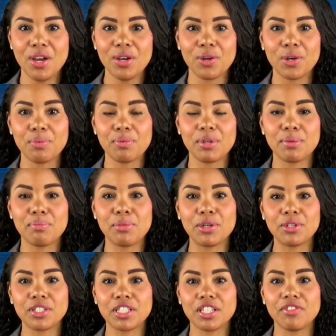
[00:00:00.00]

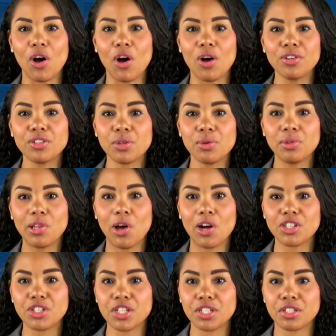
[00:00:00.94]
Urbanimmersive also
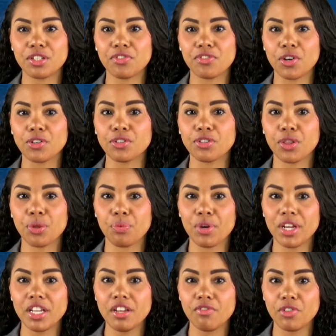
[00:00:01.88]
launched its first
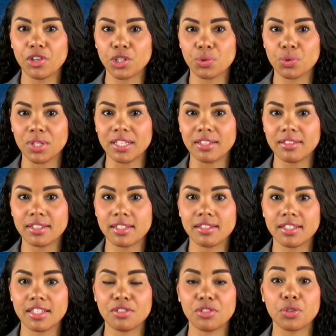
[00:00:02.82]
3D virtual
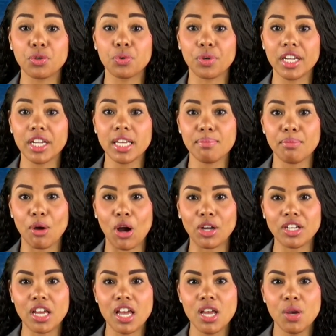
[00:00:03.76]
assistance greeting
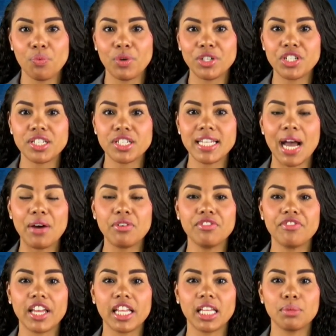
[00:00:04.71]
bot, which is now
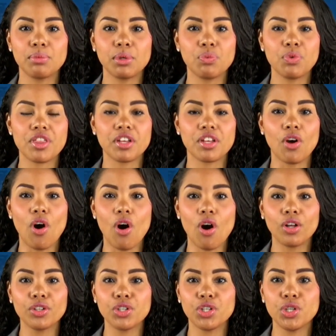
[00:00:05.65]
available within
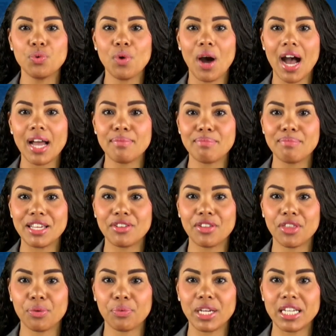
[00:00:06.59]
all UI Meet
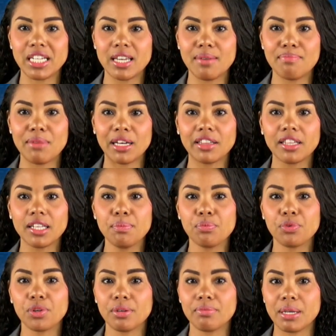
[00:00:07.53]
3D monthly
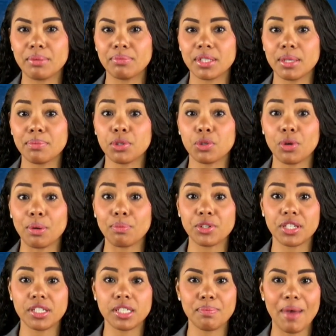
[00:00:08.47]
premium
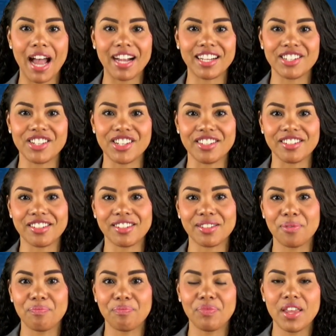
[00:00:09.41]
subscriptions
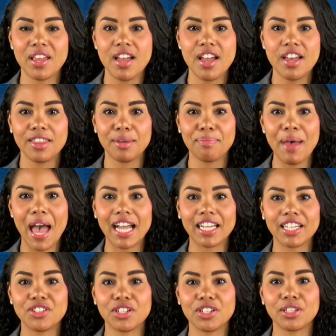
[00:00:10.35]
packages. The
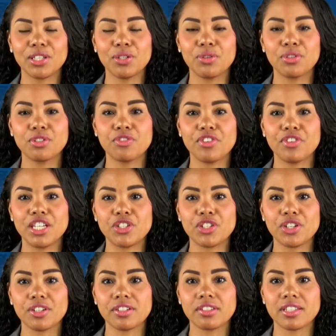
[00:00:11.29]
package includes
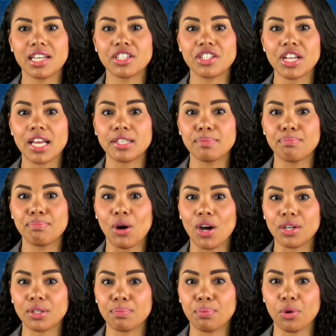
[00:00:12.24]
features such as
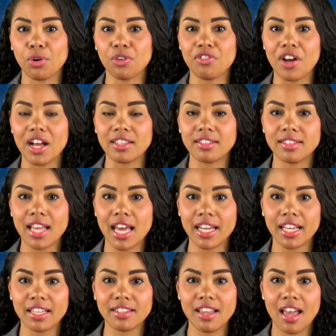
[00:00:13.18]
bot profile
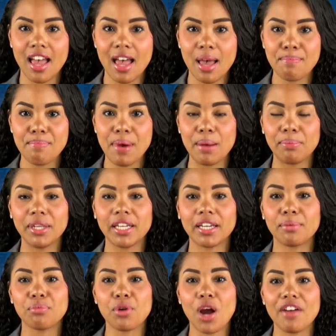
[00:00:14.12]
settings, public
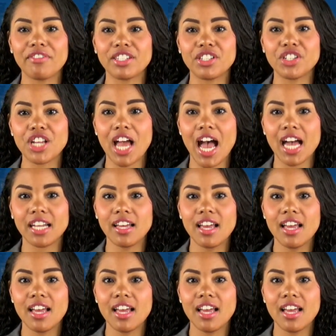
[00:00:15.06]
and private chat,